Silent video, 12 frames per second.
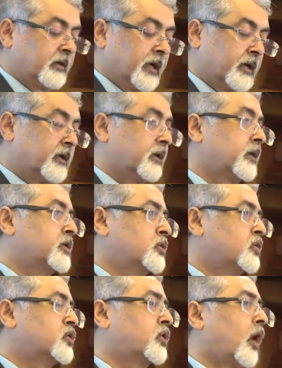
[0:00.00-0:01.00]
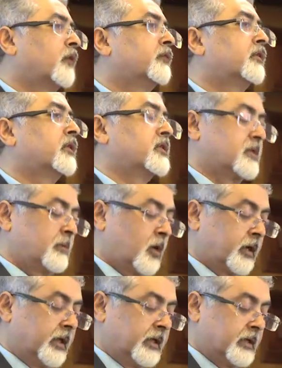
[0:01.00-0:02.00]
created a huge confidence
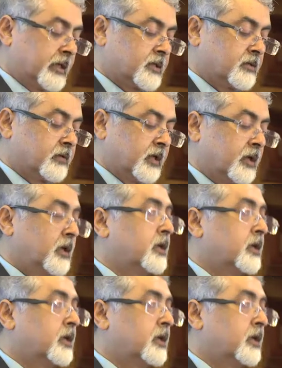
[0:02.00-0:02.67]
among industry.